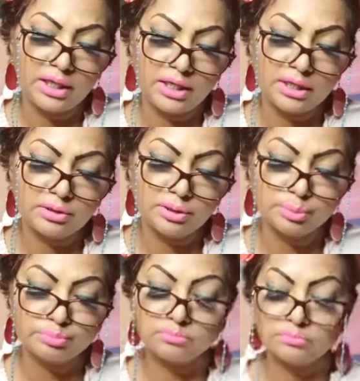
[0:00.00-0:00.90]
and
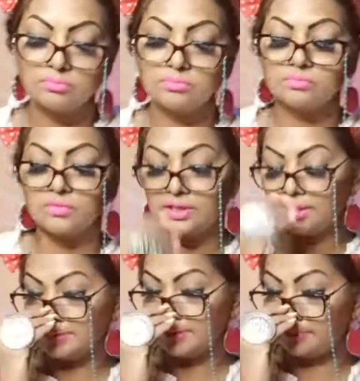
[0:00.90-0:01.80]

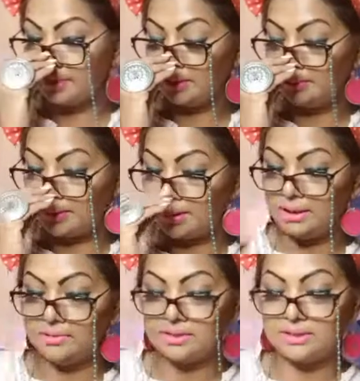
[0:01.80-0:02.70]
things have become
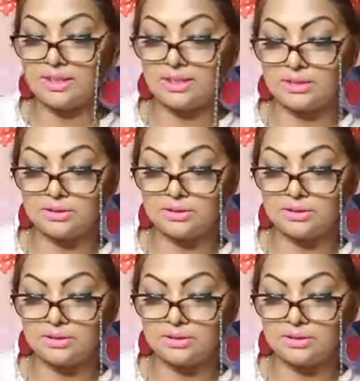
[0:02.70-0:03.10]
clear as day.